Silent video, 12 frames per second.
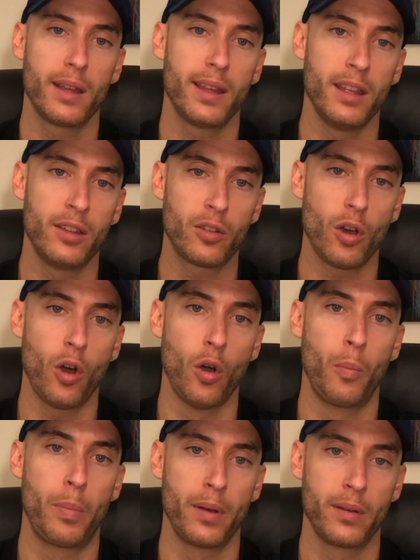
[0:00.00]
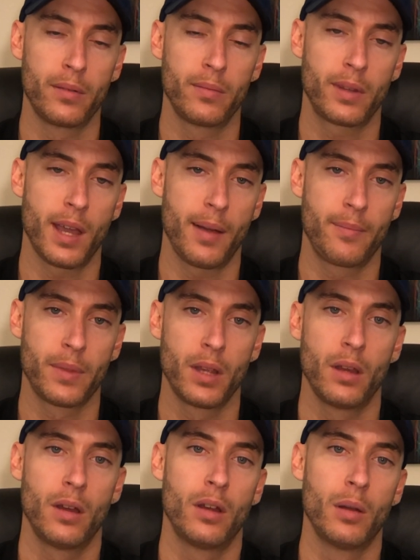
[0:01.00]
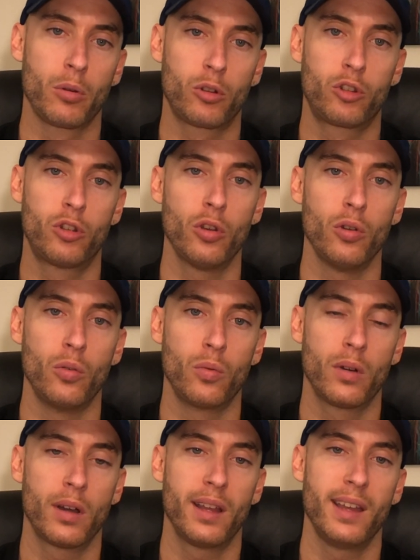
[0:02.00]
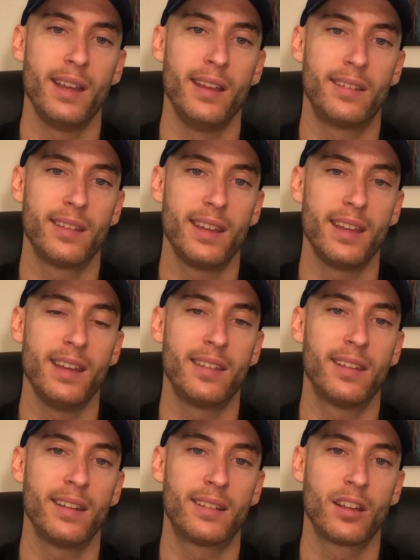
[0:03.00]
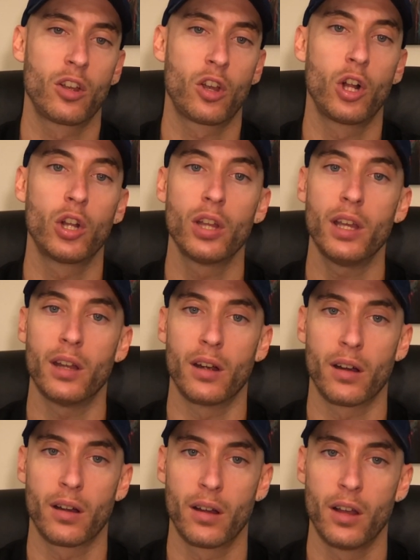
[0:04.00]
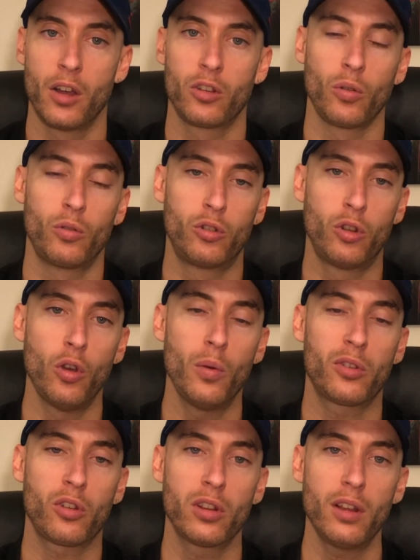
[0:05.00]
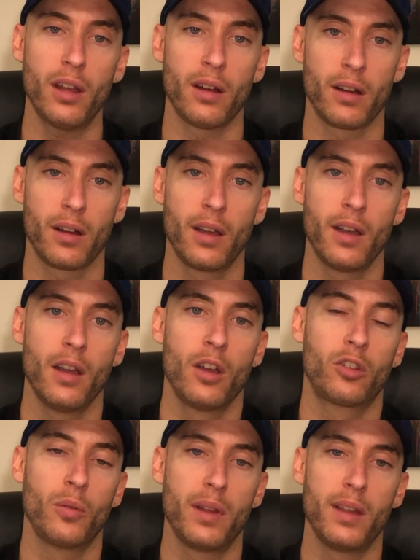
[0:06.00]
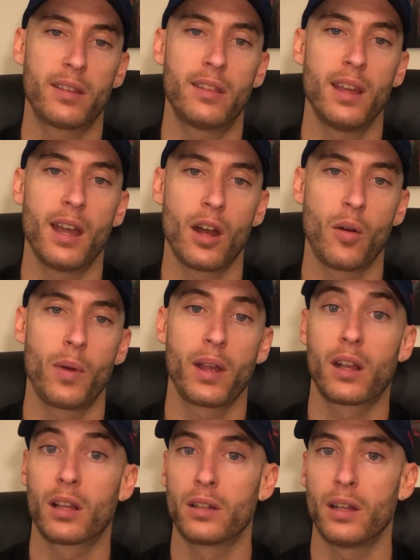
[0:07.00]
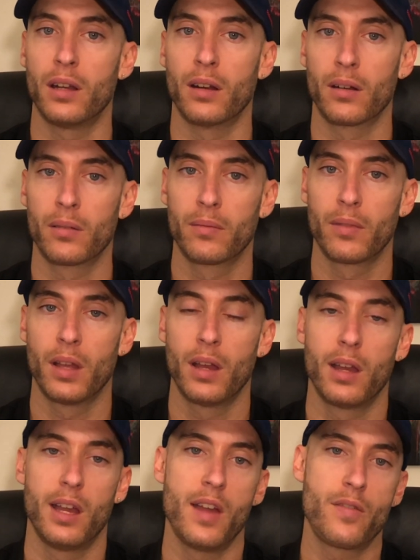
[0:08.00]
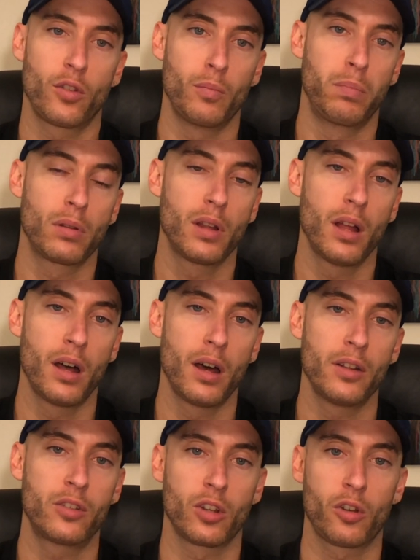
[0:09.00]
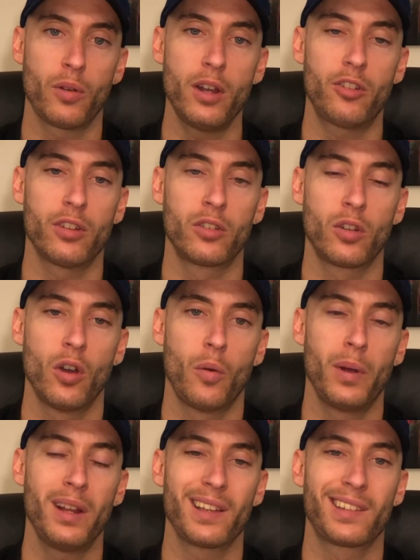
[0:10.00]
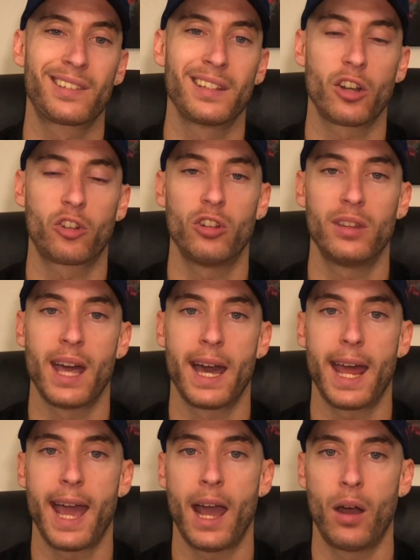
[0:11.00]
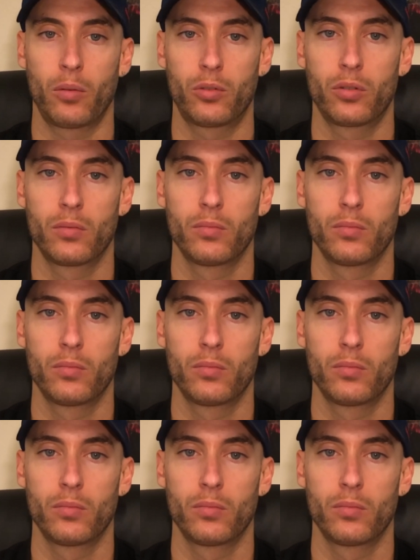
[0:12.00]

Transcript: is open. Okay. Number two is it clear? So two is clear. So is the airway clear? If there's blood, secretions, we need to suction that out.